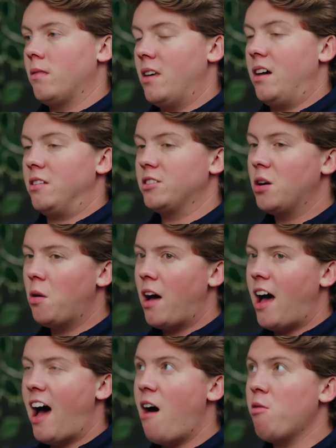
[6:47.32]
Yeah. So
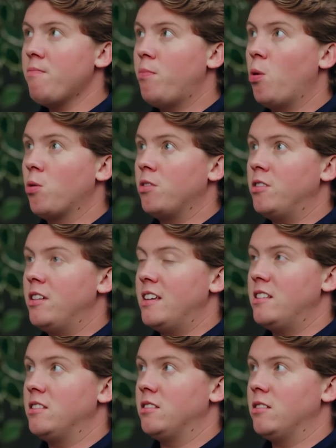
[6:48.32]
how important
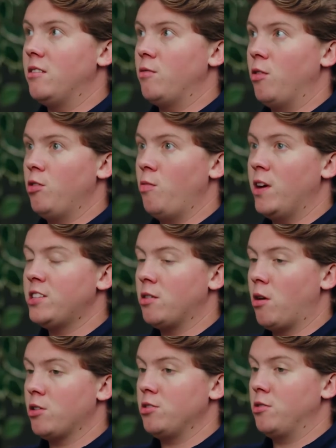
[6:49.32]
is the
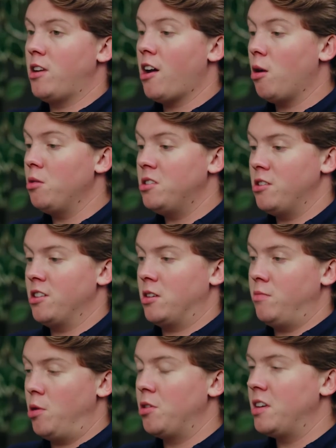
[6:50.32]
Redstone Arsenal, not only to the
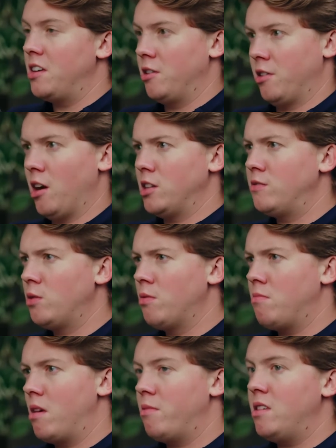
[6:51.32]
community here in Huntsville,
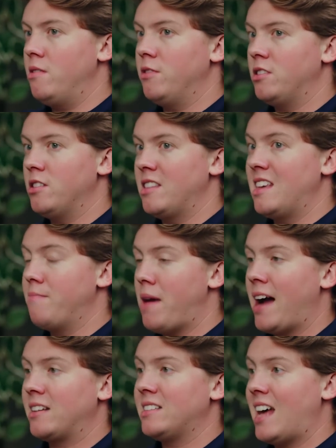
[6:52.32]
but maybe even to the
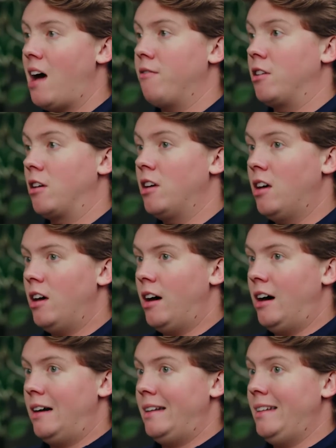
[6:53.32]
impact it's having
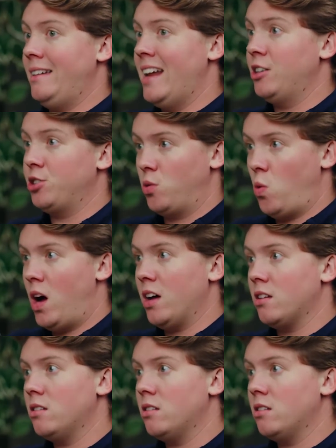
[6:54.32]
nationwide?